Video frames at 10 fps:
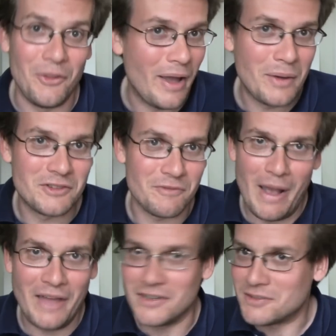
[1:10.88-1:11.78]
and the language of
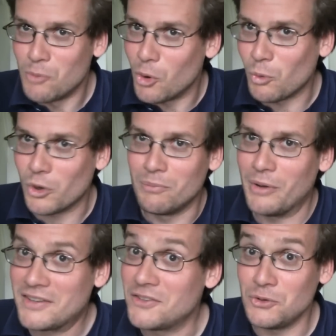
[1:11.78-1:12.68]
math gets more and more
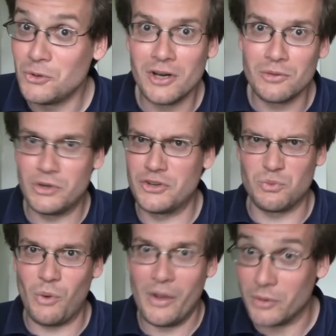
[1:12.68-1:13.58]
complex as you learn, which is why